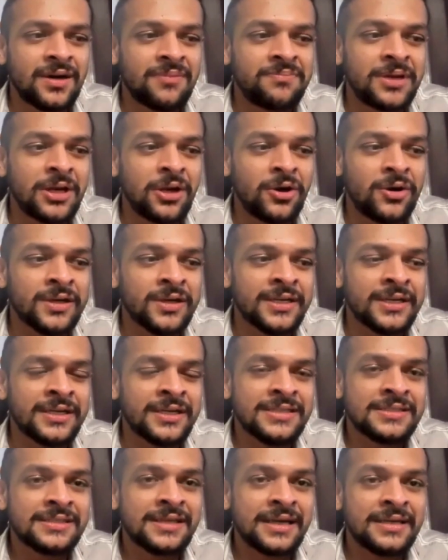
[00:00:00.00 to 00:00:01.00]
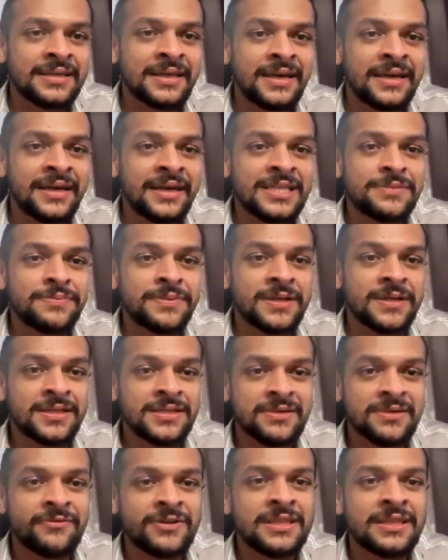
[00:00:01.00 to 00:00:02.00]
a belongingness that they are
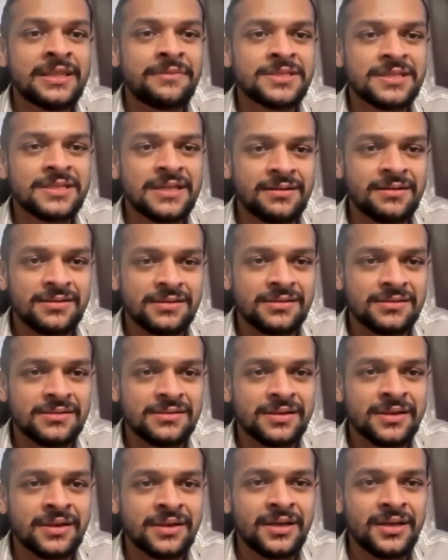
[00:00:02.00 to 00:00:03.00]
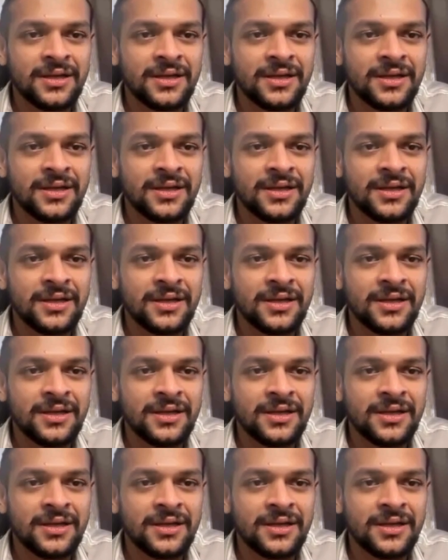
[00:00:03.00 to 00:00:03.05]
experiencing with themselves.